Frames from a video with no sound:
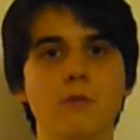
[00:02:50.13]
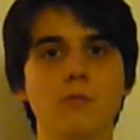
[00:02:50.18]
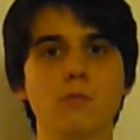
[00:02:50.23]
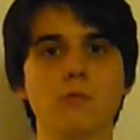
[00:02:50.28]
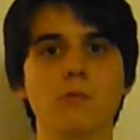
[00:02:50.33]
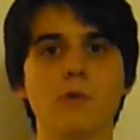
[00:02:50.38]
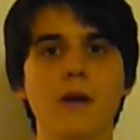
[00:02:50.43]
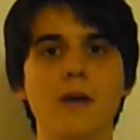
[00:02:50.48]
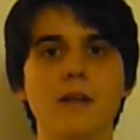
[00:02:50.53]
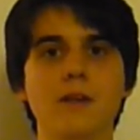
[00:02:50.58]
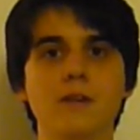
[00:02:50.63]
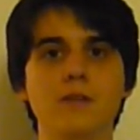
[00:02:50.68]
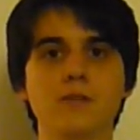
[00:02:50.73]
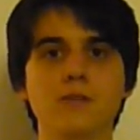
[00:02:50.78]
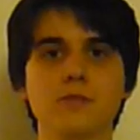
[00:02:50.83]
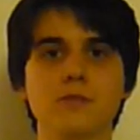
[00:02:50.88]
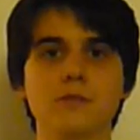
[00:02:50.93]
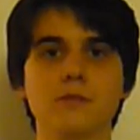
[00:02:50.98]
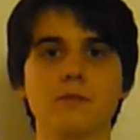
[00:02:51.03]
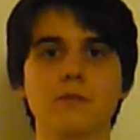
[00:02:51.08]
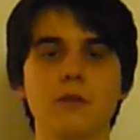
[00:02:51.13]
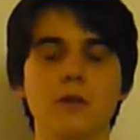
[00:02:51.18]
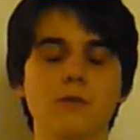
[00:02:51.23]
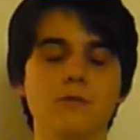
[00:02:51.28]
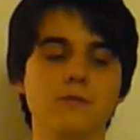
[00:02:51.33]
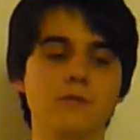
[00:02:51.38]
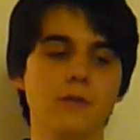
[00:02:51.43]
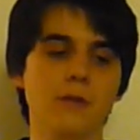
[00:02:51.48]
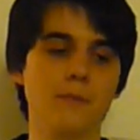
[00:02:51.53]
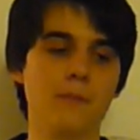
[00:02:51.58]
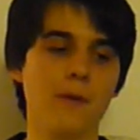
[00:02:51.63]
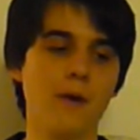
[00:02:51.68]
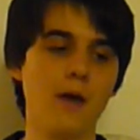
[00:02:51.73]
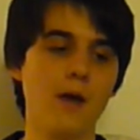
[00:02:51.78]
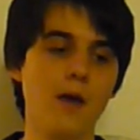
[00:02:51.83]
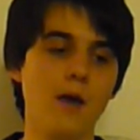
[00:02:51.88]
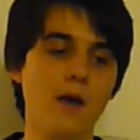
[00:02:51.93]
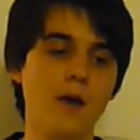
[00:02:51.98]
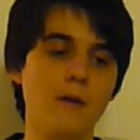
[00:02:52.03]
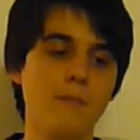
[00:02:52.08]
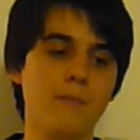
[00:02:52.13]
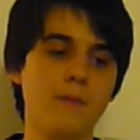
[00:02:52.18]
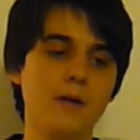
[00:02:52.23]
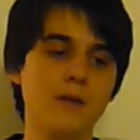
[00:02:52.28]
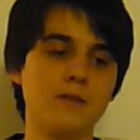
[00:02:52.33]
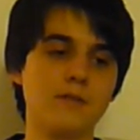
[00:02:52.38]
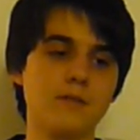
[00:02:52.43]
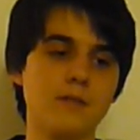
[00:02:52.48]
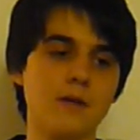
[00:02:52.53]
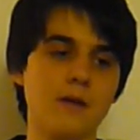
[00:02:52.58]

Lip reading: reddish flow to them. But